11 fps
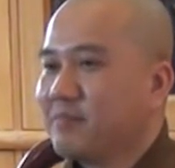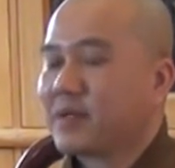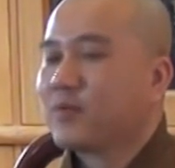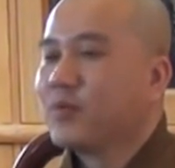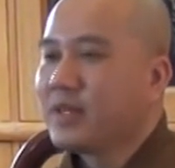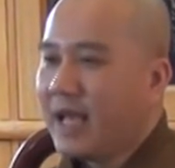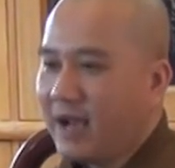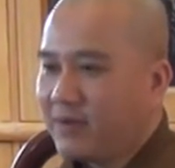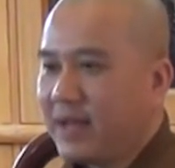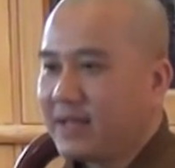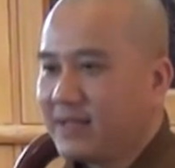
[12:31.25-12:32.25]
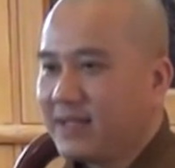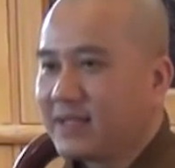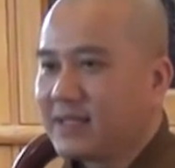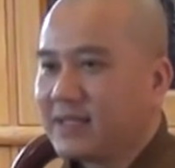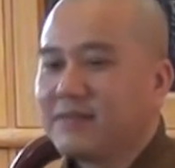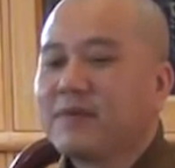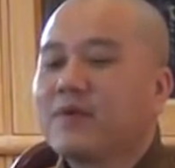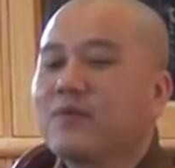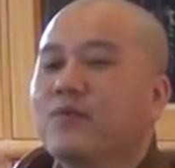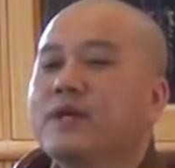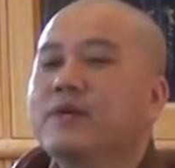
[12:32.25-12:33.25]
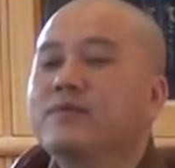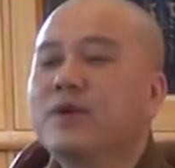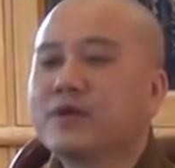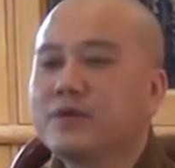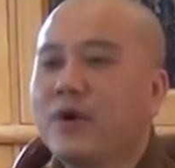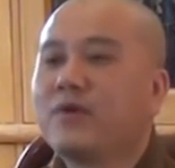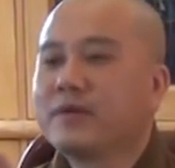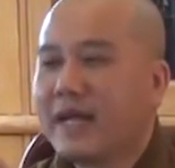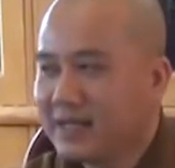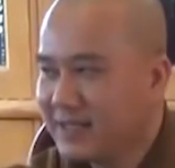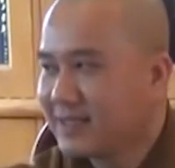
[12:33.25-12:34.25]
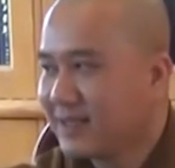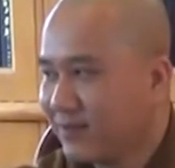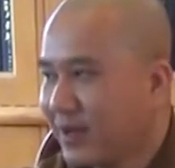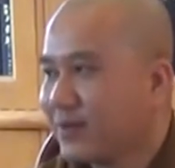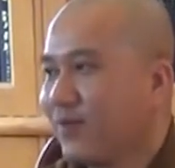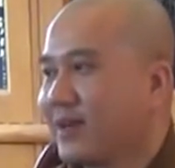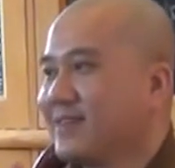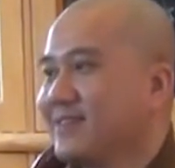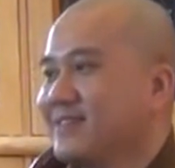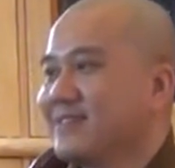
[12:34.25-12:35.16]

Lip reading: But without that negative, we do not know that is the right one.